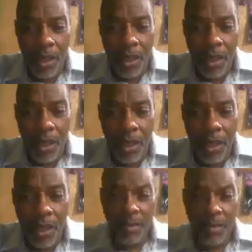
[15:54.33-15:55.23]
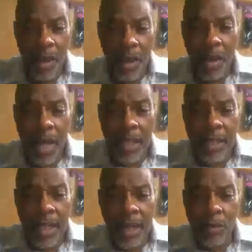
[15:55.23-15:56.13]
Oh, that girl was given
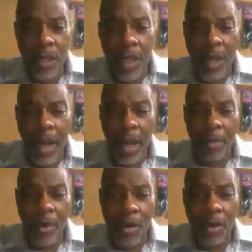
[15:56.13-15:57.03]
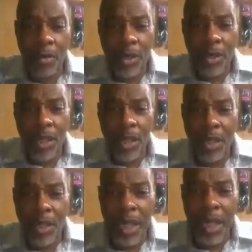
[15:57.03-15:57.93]
that light ass sentence
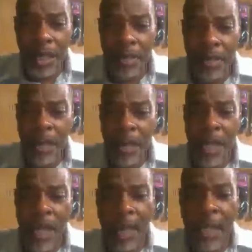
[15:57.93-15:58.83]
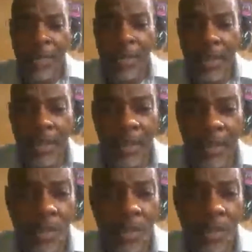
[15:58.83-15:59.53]
was like it's okay to do it.